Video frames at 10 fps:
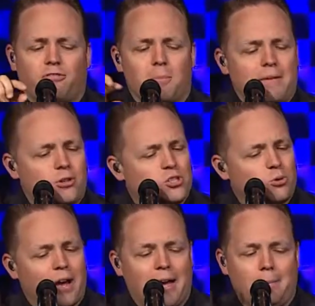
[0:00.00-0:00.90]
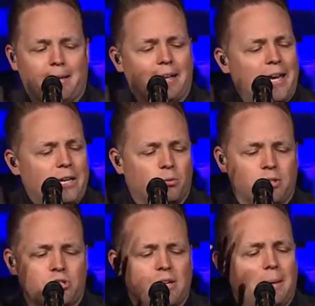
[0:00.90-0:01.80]
from every tribe and
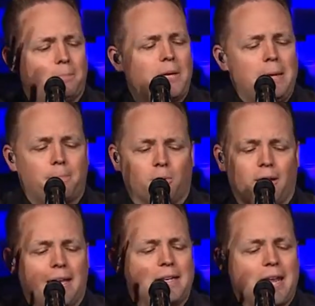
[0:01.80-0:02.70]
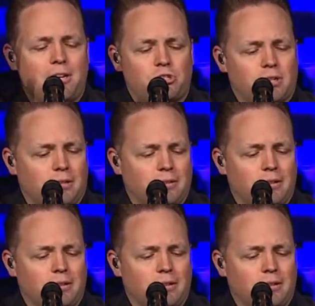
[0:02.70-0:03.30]
language and people and nation.